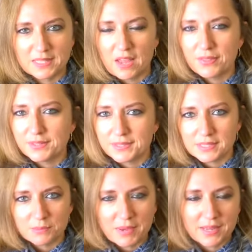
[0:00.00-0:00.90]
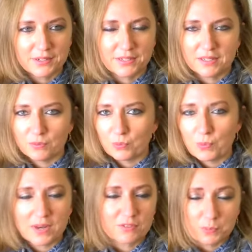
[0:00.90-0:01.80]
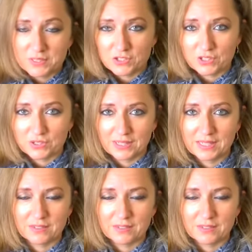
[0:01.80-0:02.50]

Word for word: Now this doesn't matter if whatever position you're in.